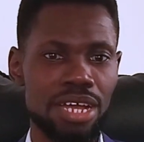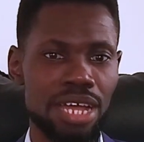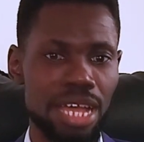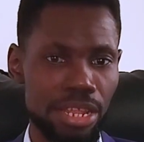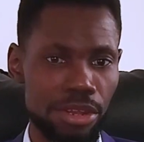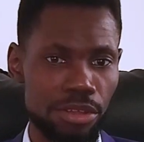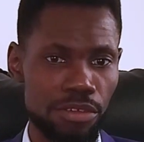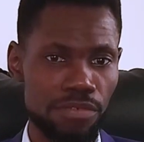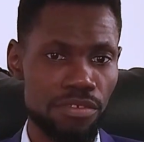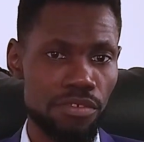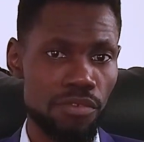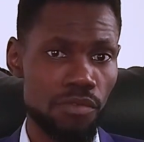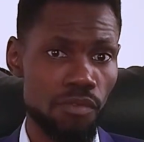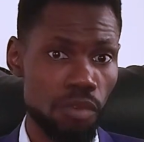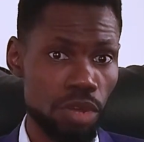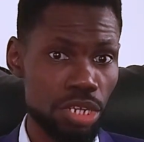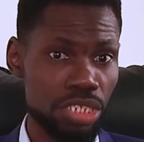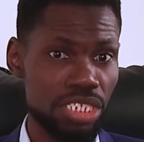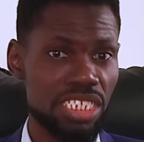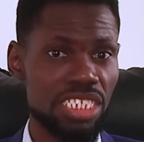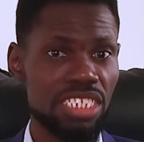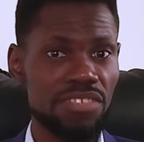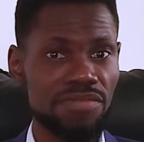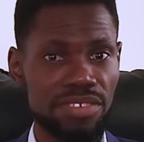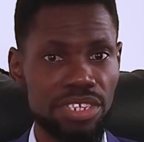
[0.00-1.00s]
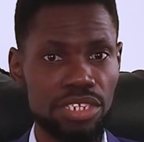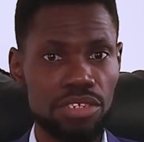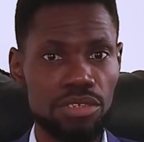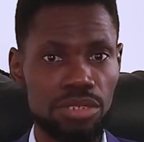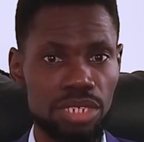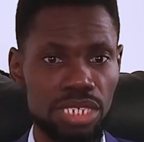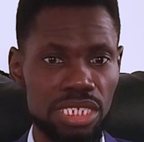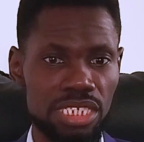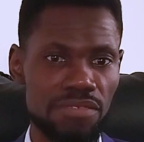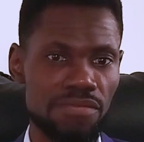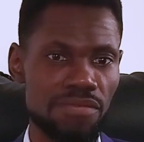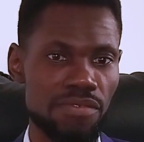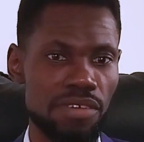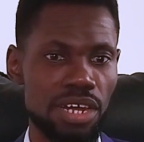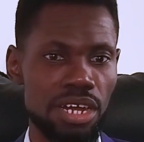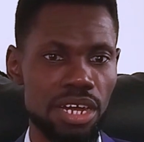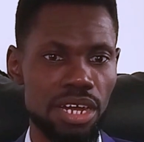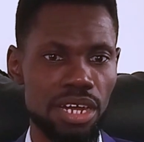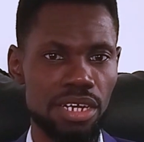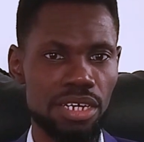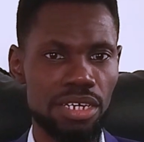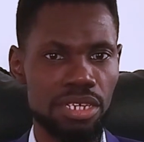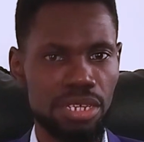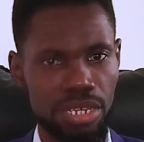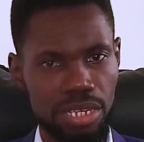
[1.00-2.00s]
I know if you've watched this video this
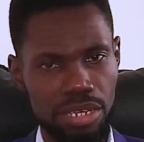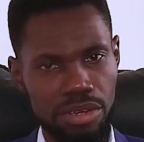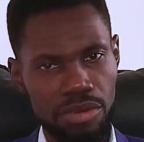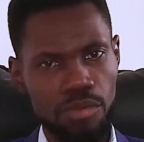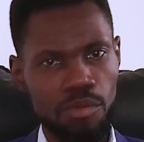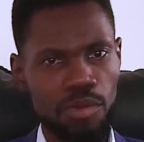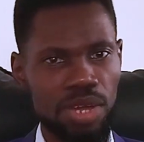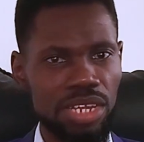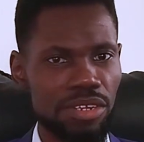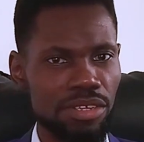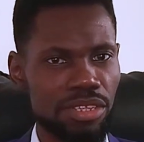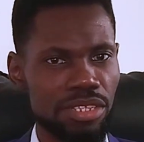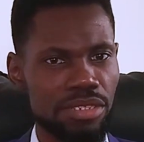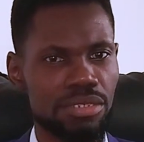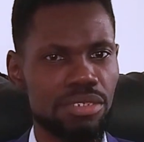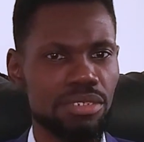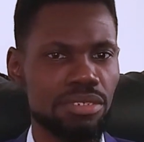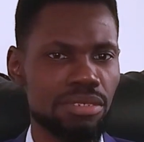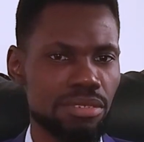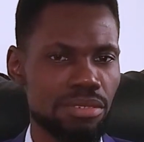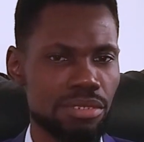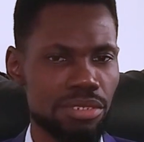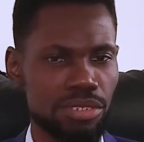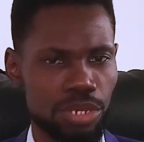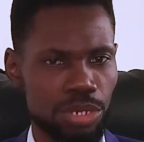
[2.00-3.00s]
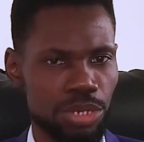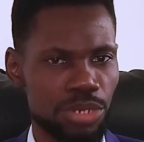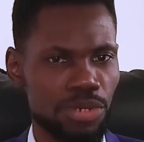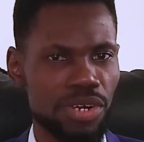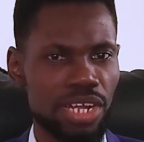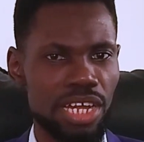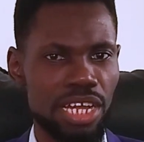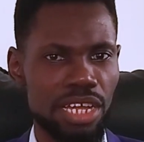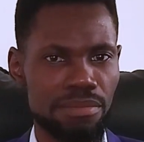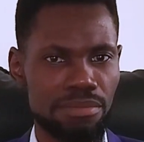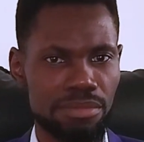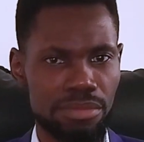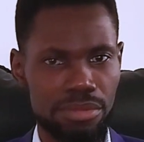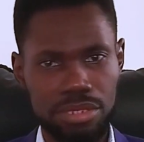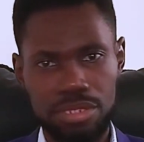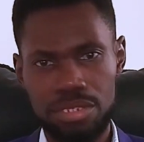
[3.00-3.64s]
far, why not subscribe?